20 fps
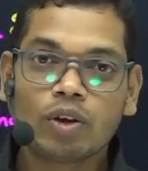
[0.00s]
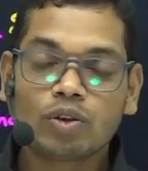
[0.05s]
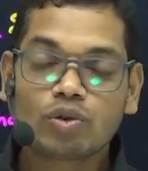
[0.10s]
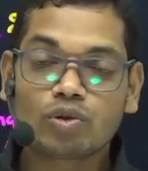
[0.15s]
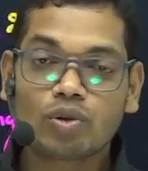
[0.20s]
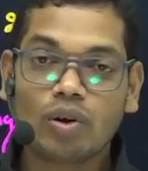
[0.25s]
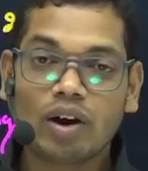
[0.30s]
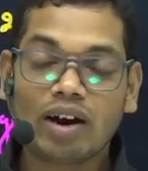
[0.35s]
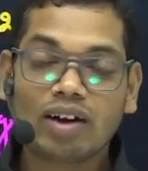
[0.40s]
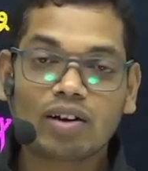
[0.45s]

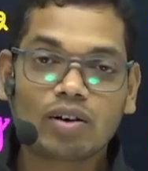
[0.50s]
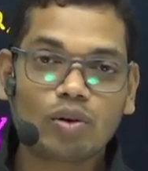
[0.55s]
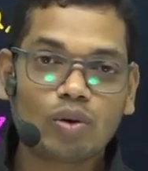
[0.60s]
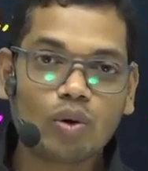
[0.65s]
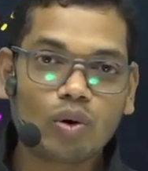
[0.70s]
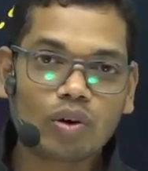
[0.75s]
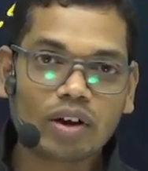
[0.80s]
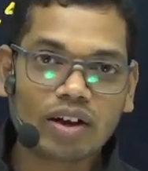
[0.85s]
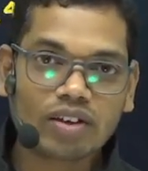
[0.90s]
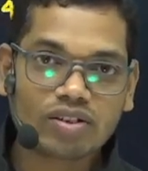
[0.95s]
So at
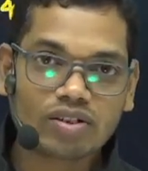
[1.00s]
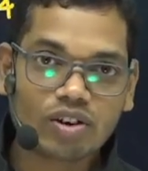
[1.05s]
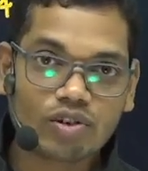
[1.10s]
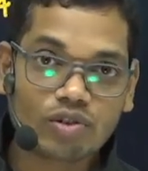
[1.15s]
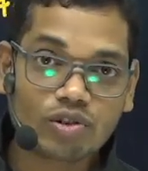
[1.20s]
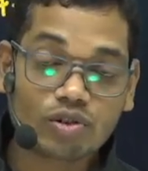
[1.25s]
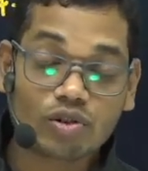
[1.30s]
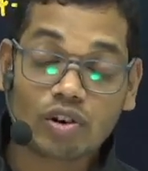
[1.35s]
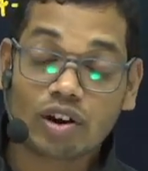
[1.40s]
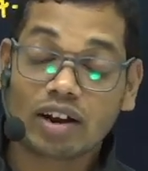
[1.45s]
low
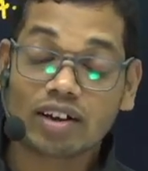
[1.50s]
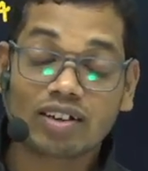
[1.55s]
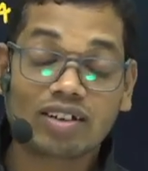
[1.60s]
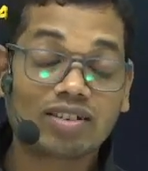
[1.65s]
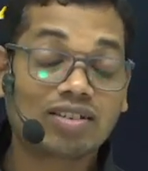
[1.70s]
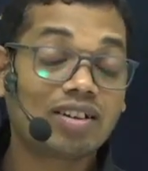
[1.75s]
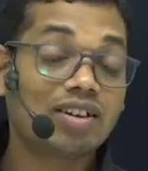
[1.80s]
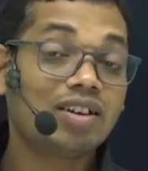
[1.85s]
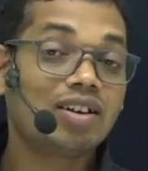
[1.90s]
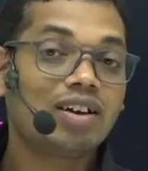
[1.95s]
concentration, or I can
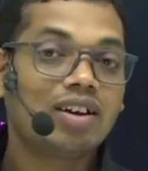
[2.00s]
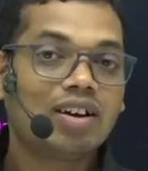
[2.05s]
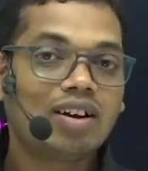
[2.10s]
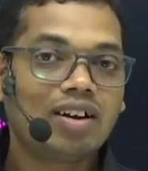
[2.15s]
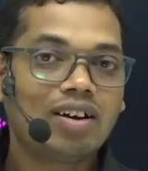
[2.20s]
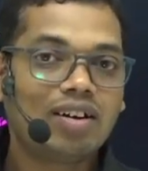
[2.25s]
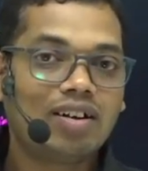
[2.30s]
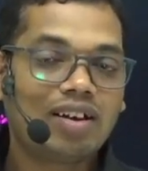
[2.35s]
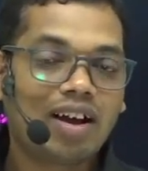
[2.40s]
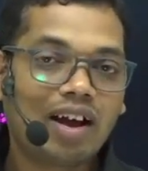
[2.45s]
say
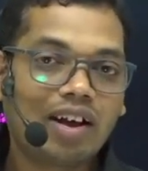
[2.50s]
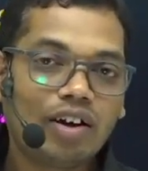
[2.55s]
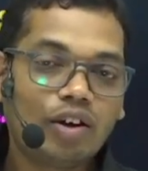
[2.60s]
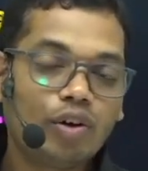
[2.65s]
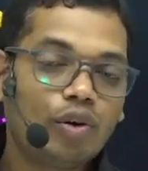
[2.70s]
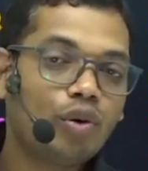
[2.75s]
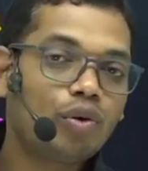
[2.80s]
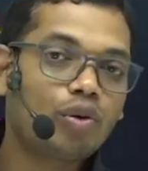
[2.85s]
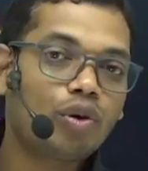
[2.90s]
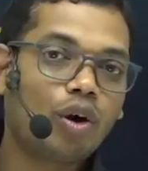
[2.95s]

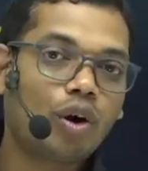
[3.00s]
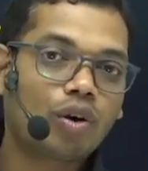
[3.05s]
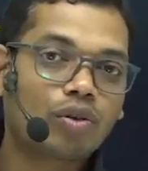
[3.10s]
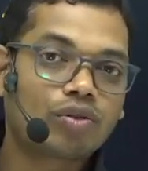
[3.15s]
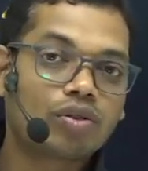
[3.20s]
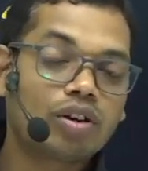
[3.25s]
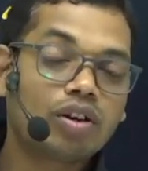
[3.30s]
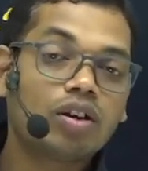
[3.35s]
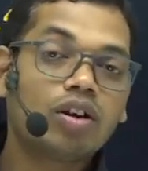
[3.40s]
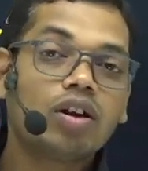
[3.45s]
dilute
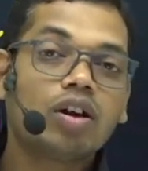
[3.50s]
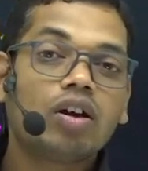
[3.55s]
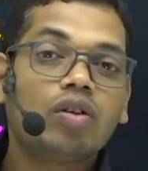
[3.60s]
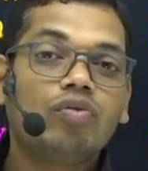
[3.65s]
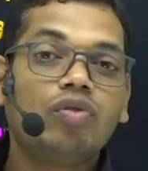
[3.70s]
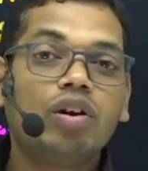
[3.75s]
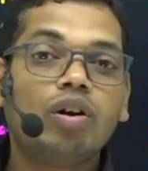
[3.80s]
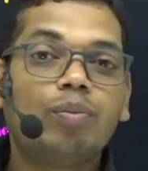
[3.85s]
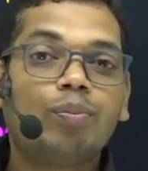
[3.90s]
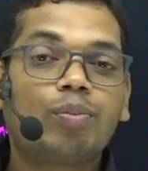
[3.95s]
auxin,
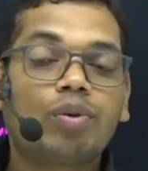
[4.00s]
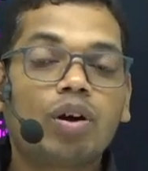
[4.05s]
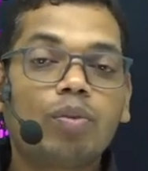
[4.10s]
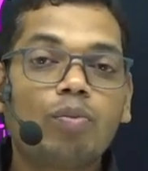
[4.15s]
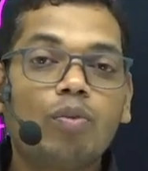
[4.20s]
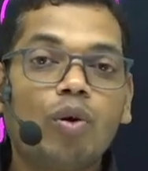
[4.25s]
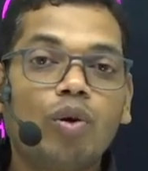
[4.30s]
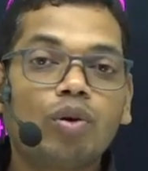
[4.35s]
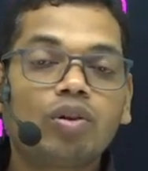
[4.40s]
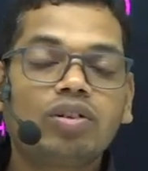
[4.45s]
will
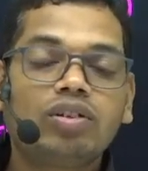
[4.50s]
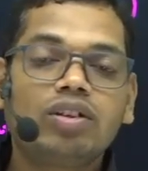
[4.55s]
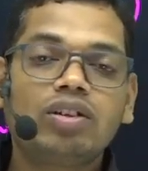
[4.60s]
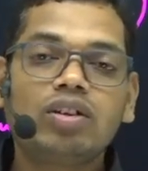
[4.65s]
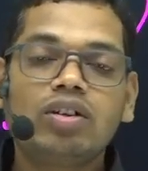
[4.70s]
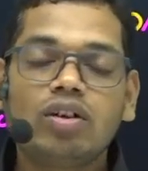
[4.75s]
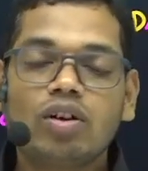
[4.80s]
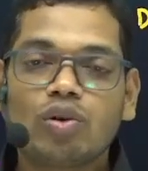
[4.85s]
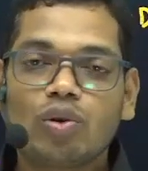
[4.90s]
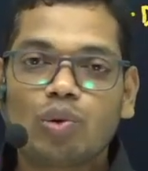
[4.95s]
promote
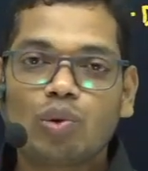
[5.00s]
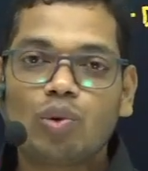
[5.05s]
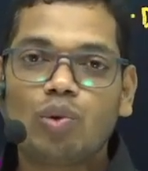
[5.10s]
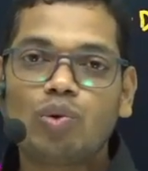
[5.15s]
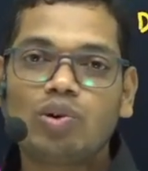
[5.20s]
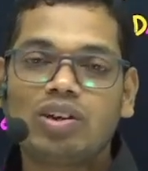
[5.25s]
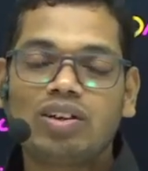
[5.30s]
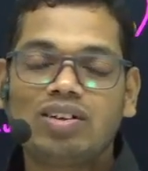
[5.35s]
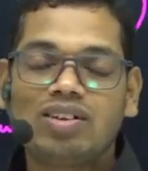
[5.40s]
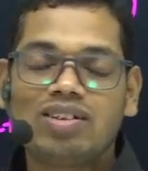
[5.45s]
the
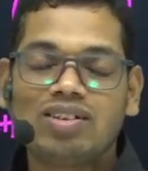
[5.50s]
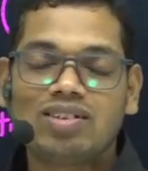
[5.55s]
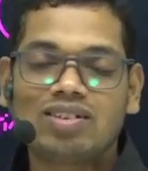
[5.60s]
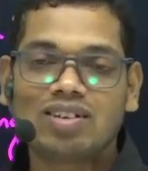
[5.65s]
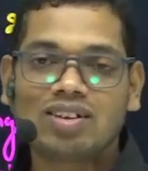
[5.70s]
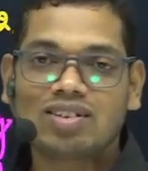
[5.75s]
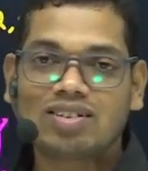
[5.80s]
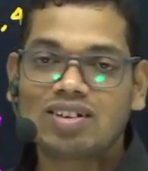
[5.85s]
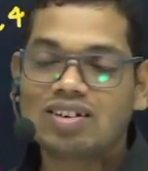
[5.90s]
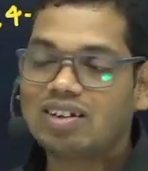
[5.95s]
root
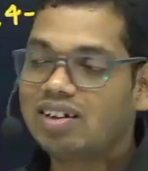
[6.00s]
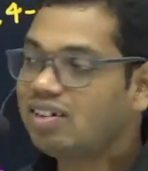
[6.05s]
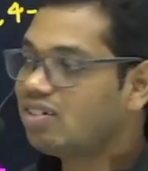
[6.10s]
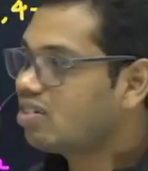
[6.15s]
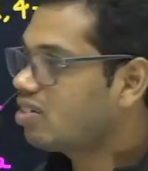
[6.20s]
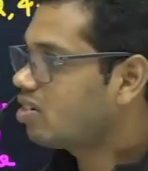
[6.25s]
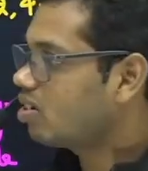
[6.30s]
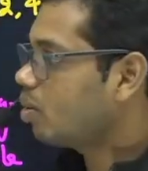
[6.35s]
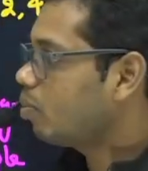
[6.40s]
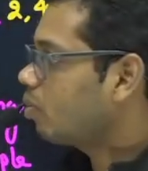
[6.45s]
initiation in
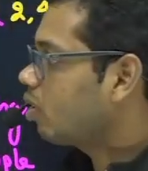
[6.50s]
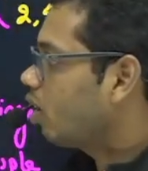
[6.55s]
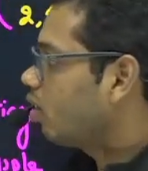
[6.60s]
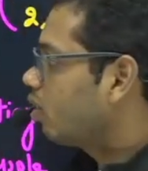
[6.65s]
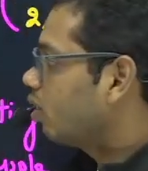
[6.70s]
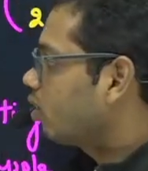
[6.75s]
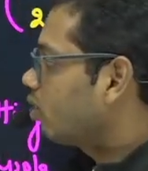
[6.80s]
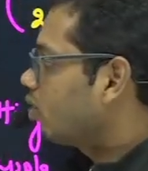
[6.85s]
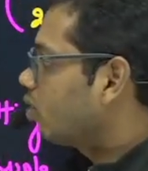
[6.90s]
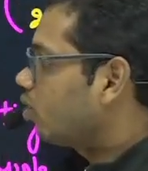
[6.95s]
stem
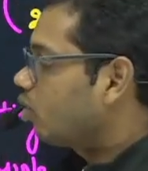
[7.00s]
cutting.